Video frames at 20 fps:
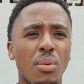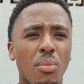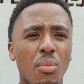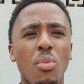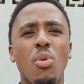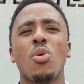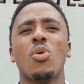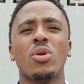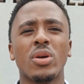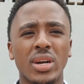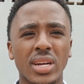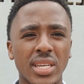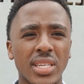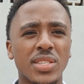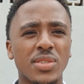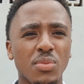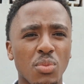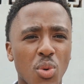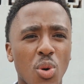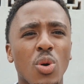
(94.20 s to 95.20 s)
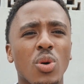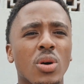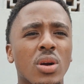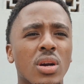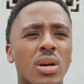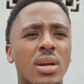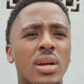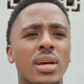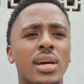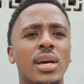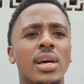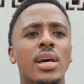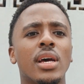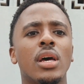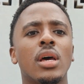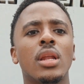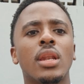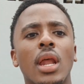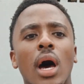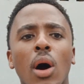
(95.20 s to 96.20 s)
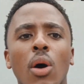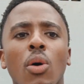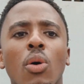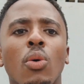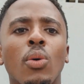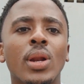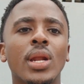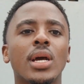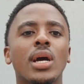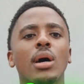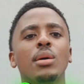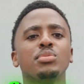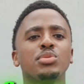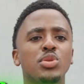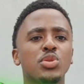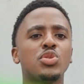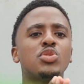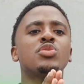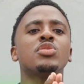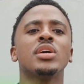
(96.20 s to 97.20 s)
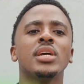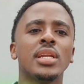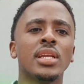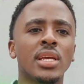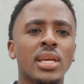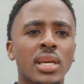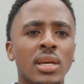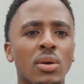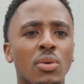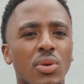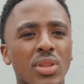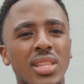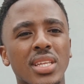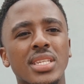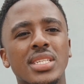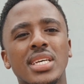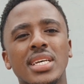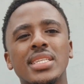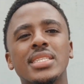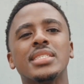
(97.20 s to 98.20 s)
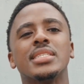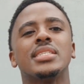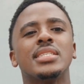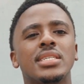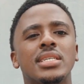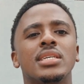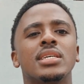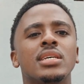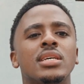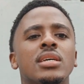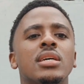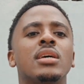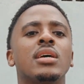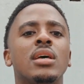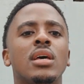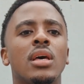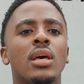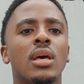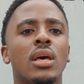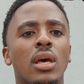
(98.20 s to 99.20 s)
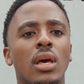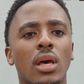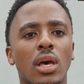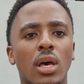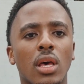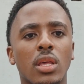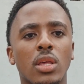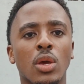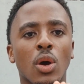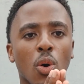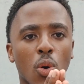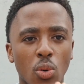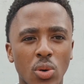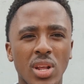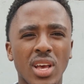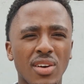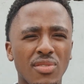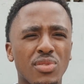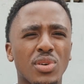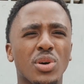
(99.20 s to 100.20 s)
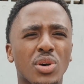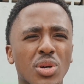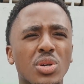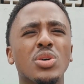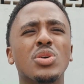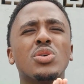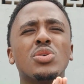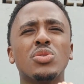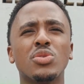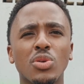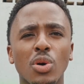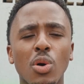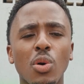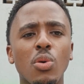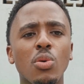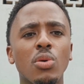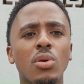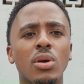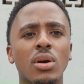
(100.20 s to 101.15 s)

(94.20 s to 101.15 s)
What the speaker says: more is more. Now, when it comes to training with intensity, you're only ever going to grow